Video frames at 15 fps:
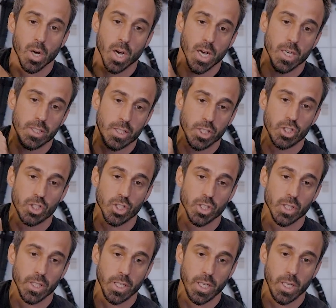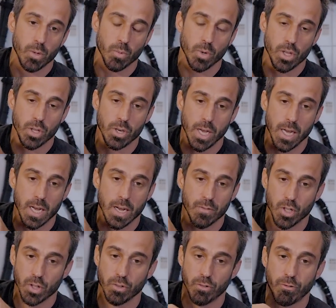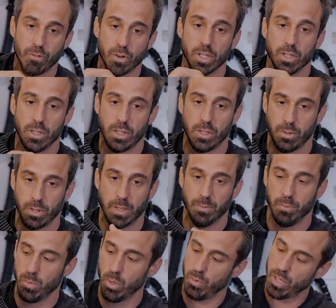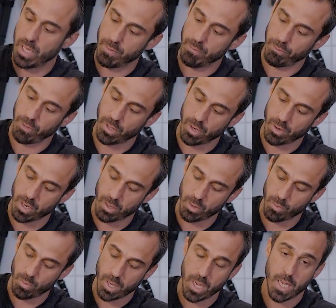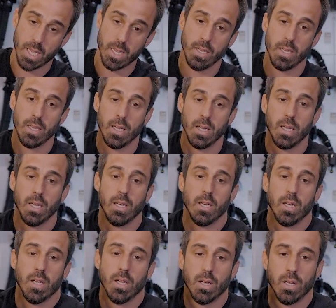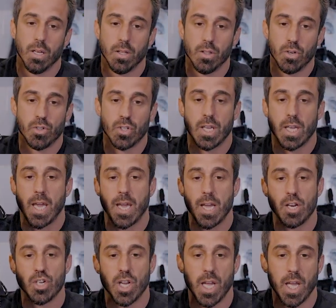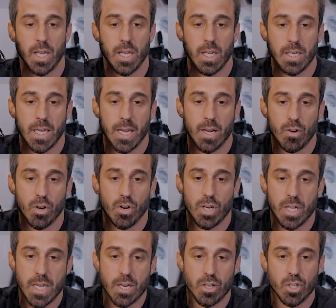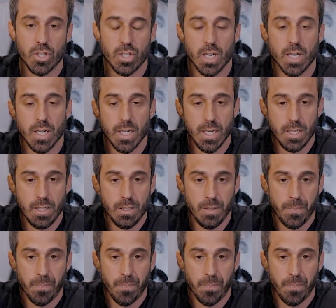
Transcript: Additionally, what you'd have on the front, we can move the inflator out of the way. There's a gauge hanging down on each side